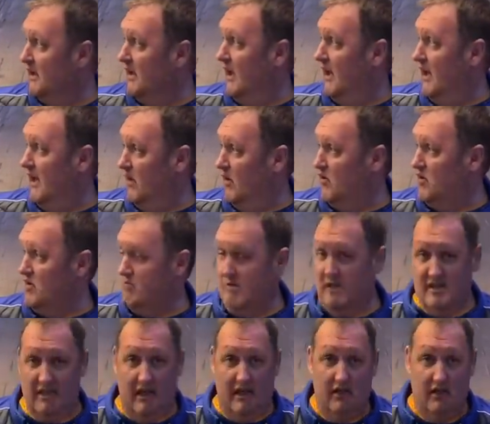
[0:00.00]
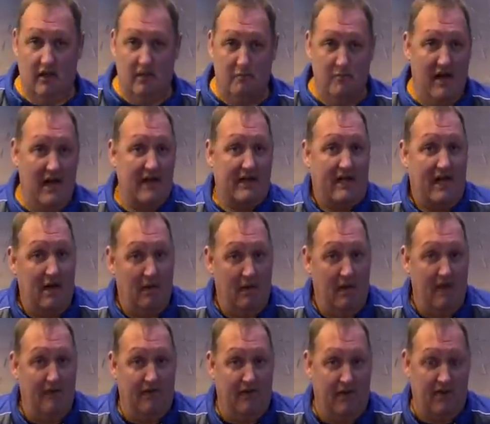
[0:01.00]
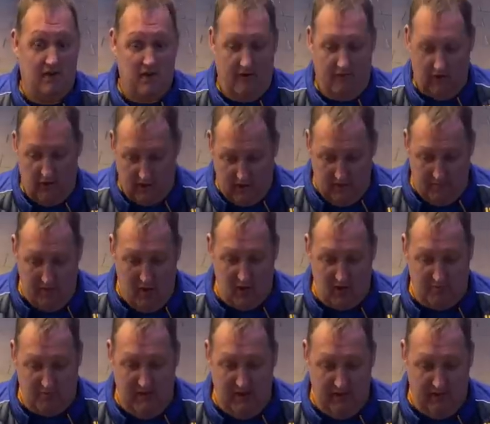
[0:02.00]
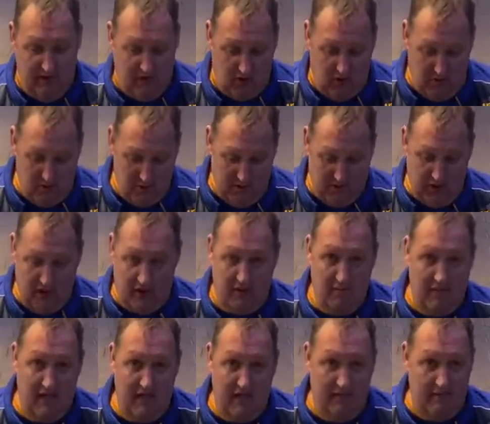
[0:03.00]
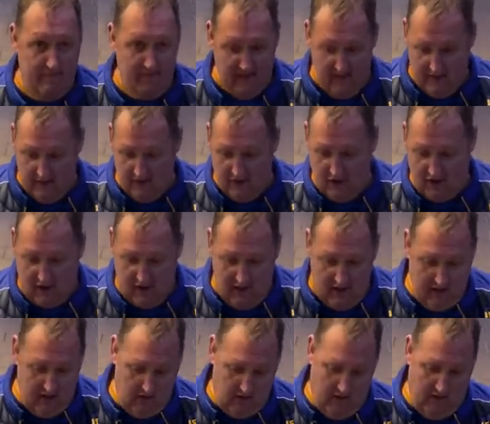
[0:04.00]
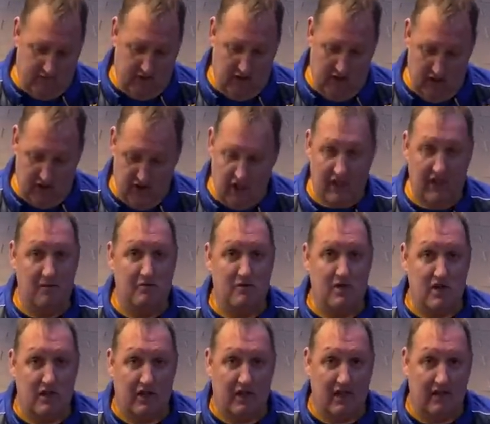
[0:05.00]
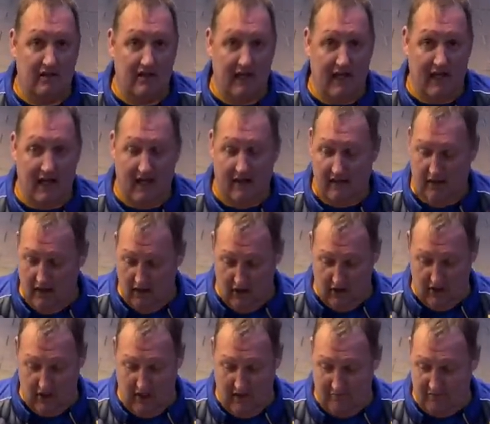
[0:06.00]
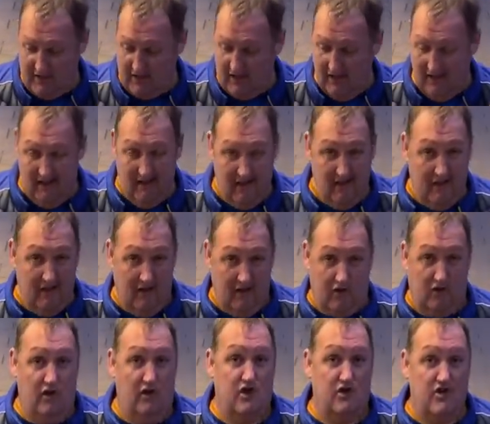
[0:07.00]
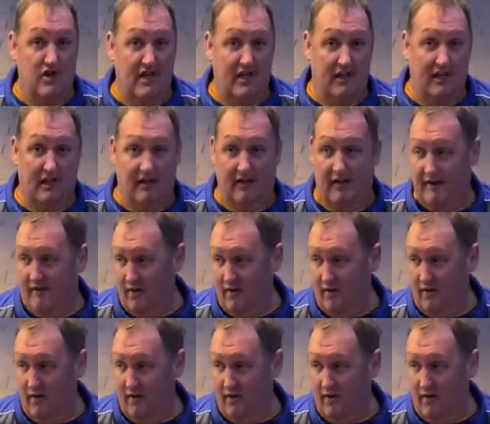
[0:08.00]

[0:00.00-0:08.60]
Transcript: it looks busy. But I can't wait for this. So I've ordered a box meal that comes with doner meat, chicken, and I've got a chicken burger in there, chips, got a drink, and then I've